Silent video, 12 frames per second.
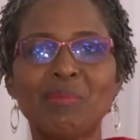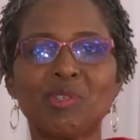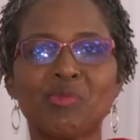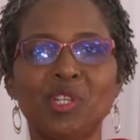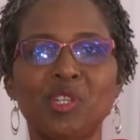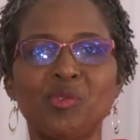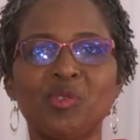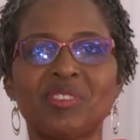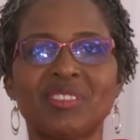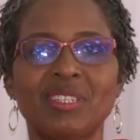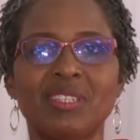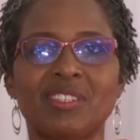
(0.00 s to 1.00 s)
we use
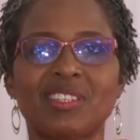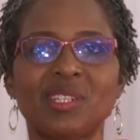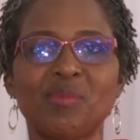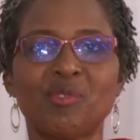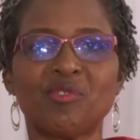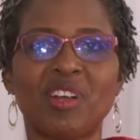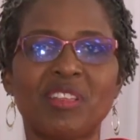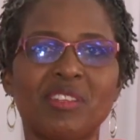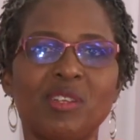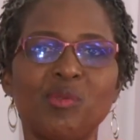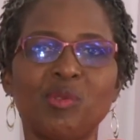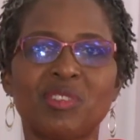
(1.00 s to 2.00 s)
these terms rather
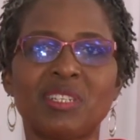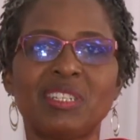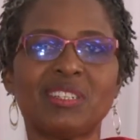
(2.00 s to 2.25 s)
loosely.